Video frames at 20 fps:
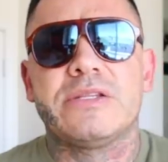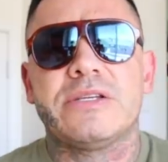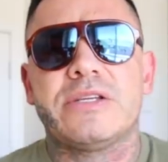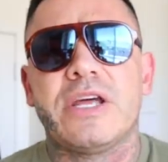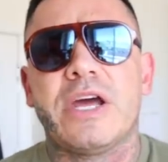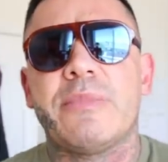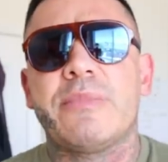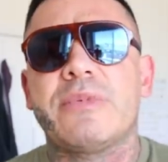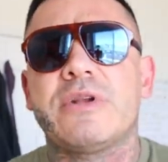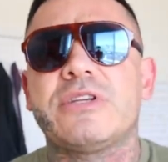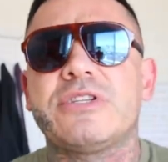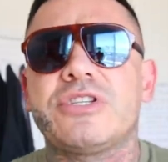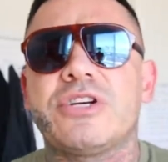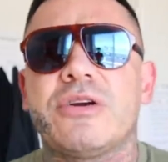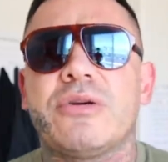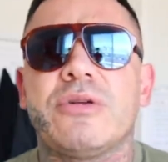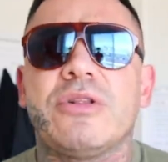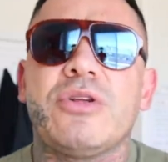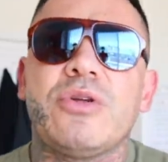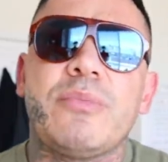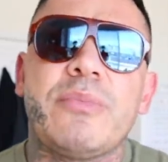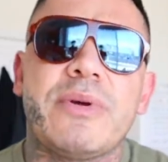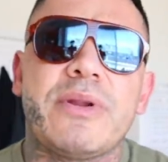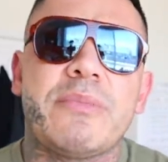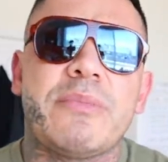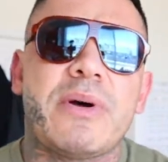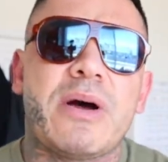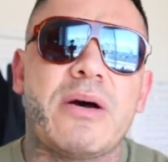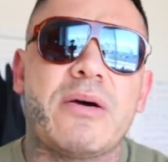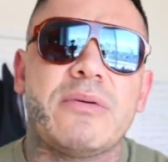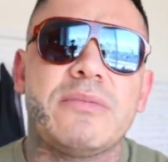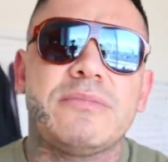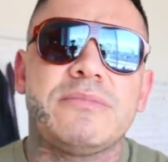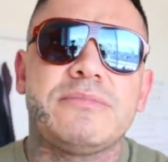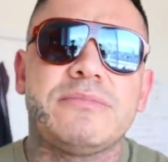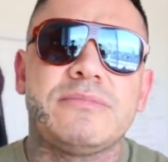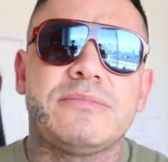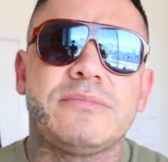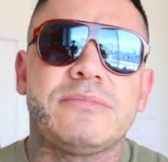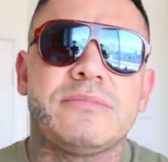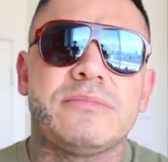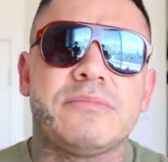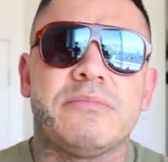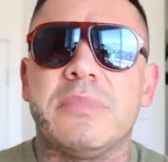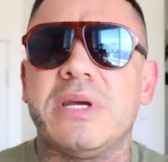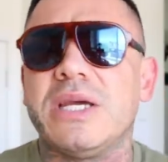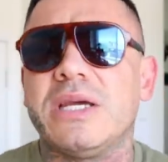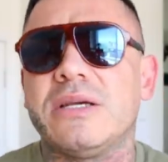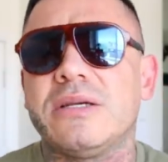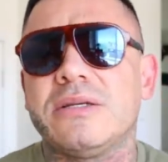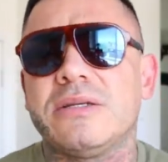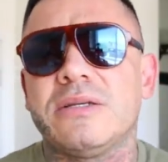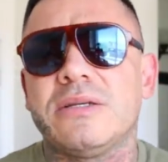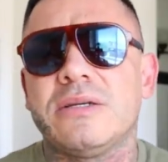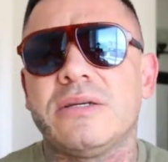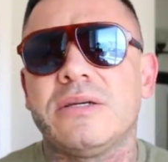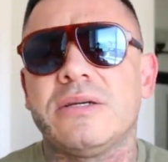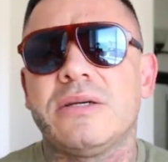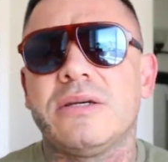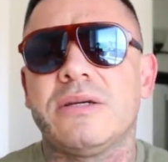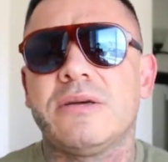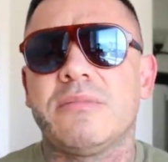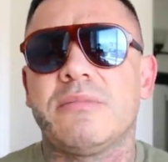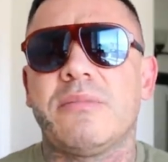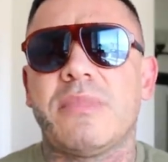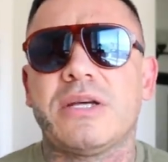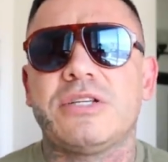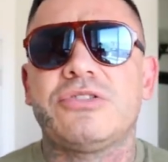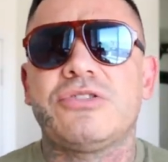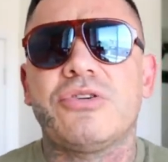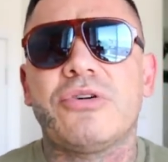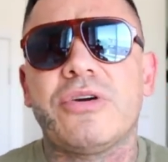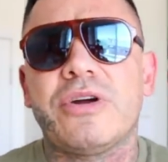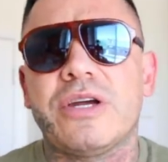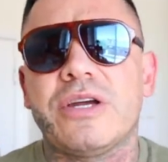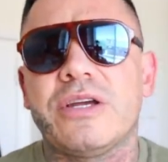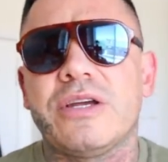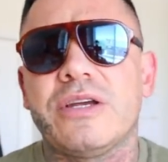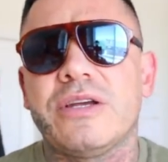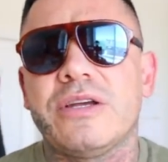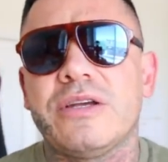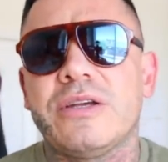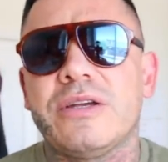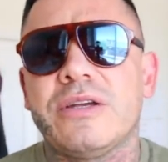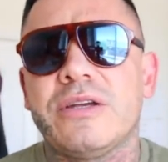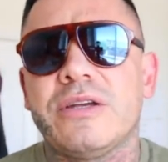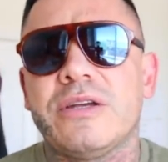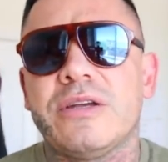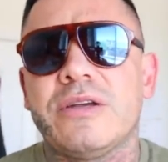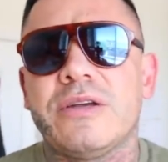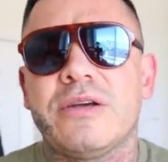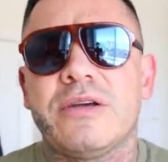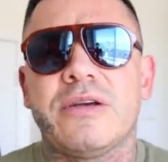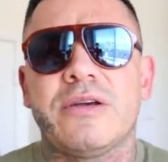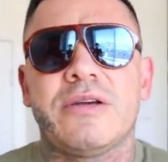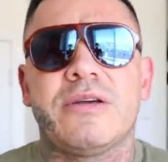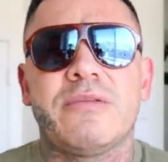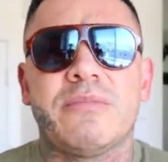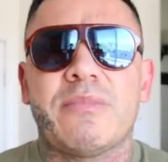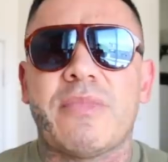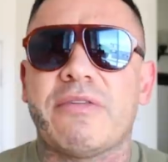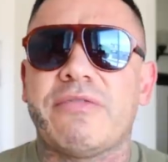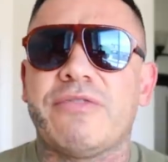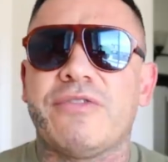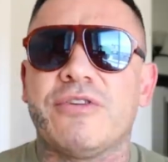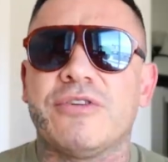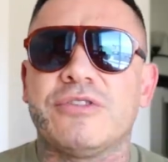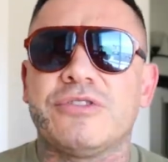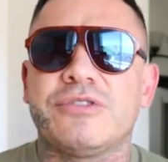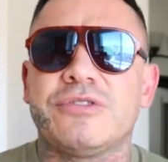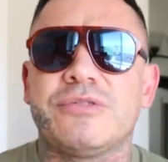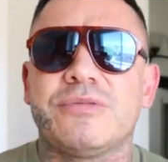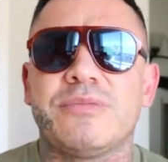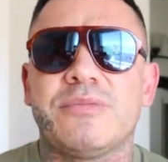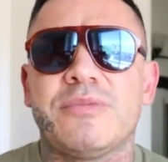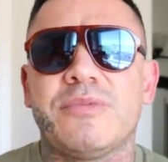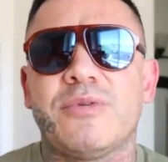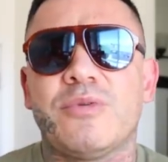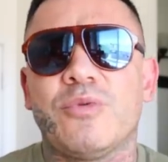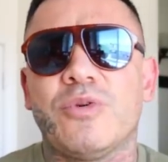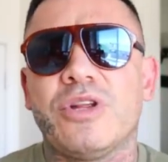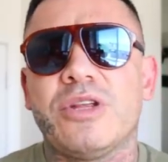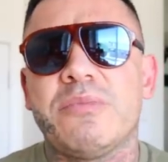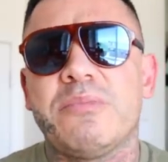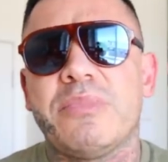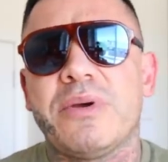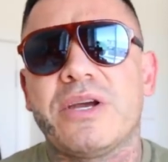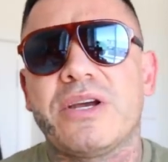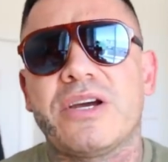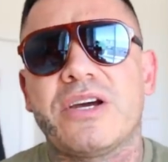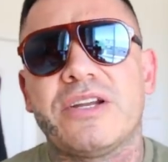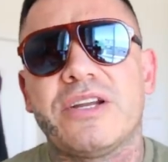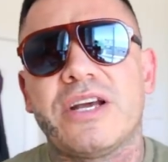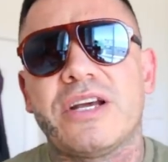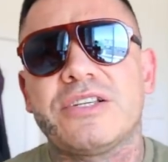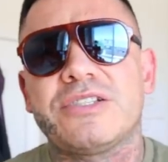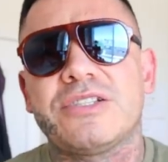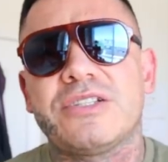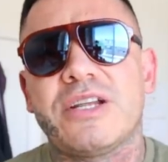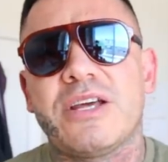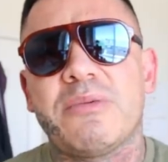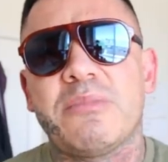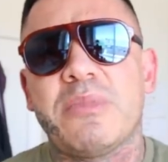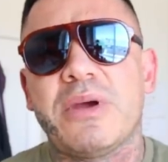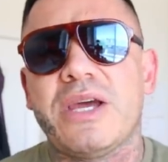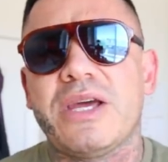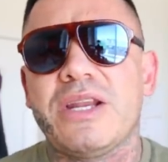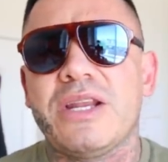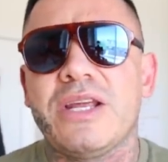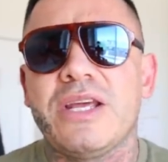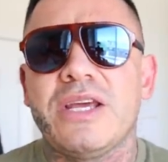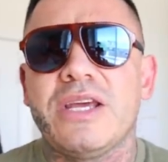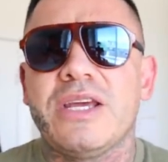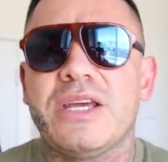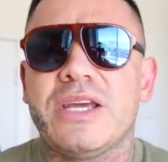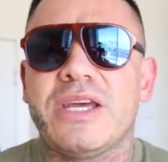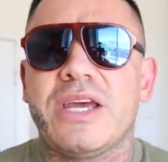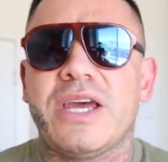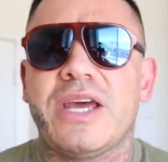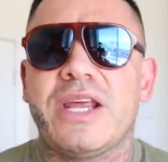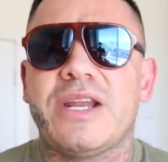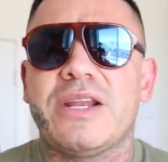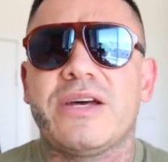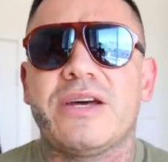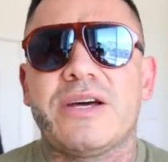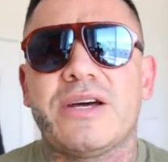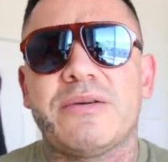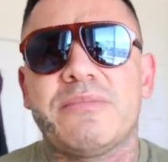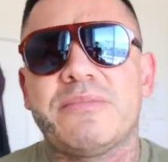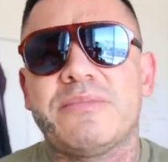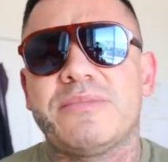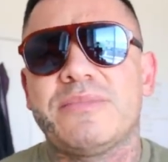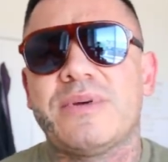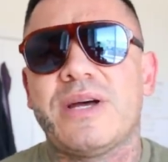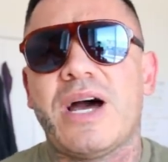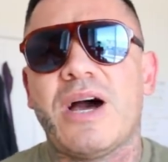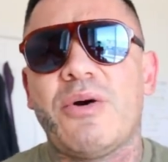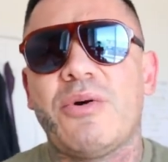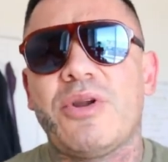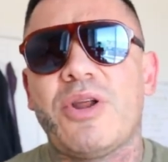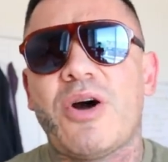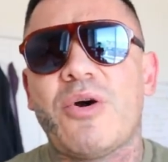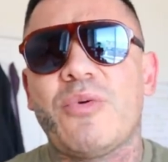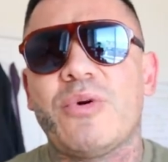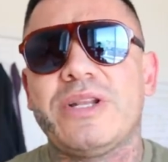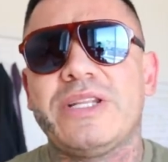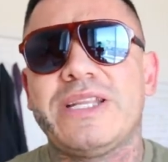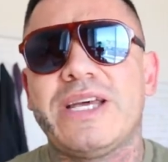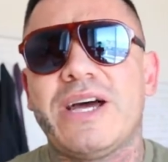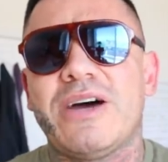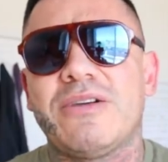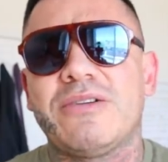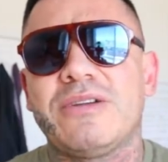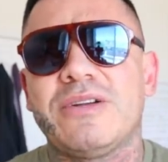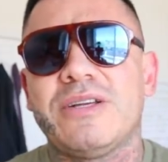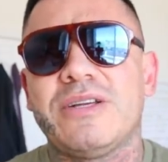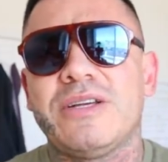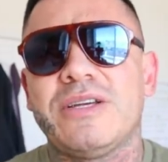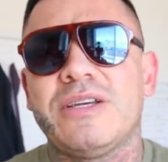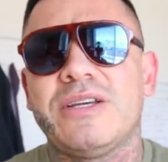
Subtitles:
Today I'm going to share a little bit about me, my story. My first really big connection I made, and how it all went down.